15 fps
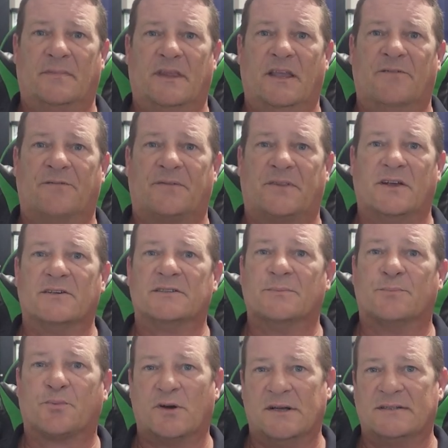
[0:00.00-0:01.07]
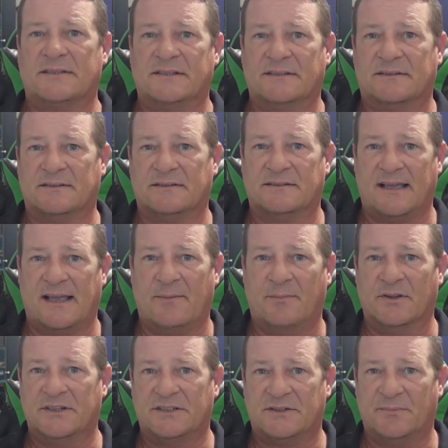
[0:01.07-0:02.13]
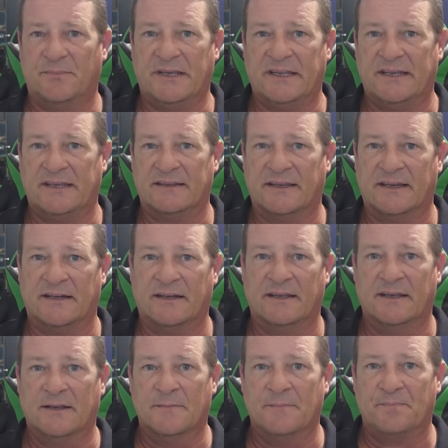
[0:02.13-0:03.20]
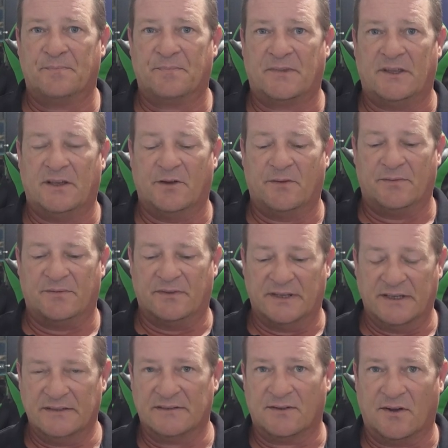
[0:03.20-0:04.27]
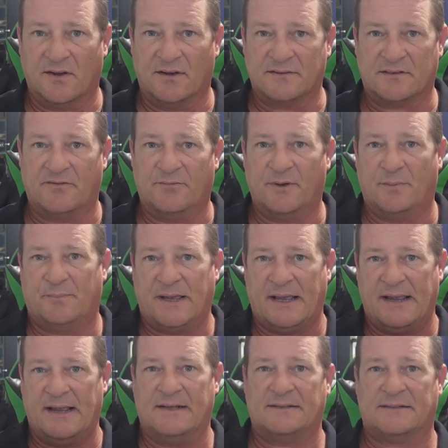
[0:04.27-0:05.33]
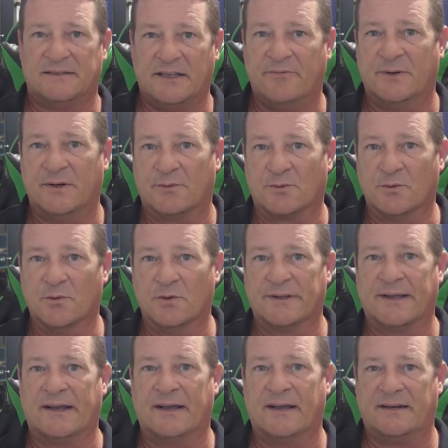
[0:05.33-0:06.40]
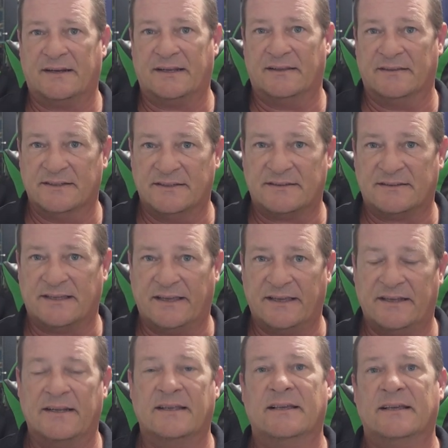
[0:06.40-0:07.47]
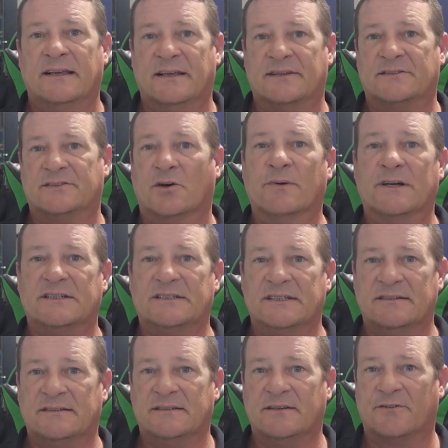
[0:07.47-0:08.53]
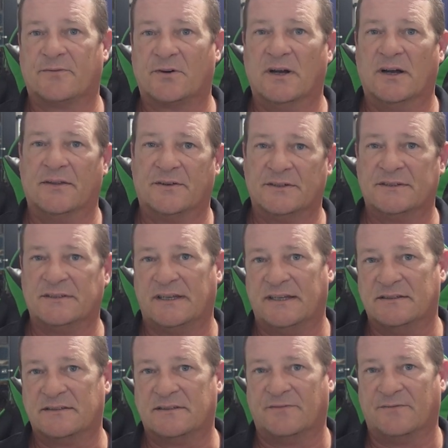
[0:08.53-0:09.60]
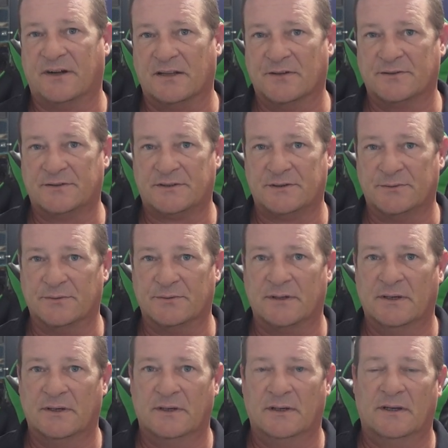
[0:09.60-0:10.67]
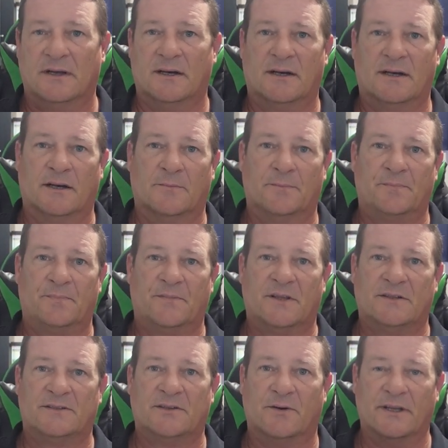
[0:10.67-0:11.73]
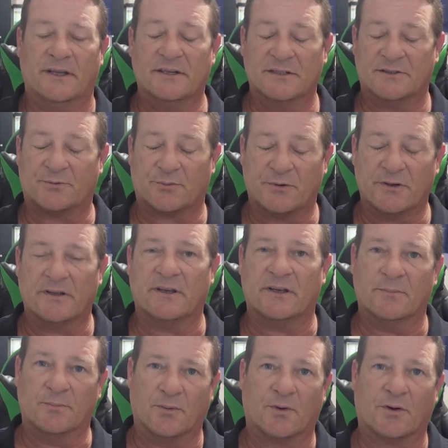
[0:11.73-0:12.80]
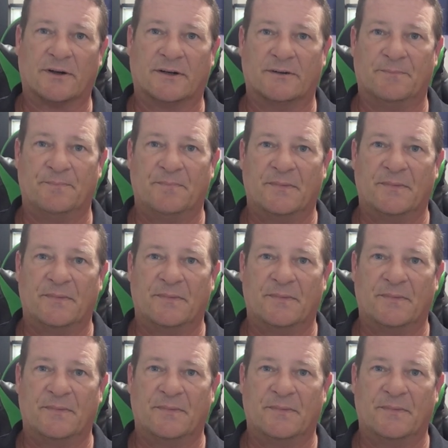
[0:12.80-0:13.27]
If there's a precedence established, meaning that, you know, these laws have been passed, they've been ruled on in this state, it's so much easier for other states to follow suit. So it is really important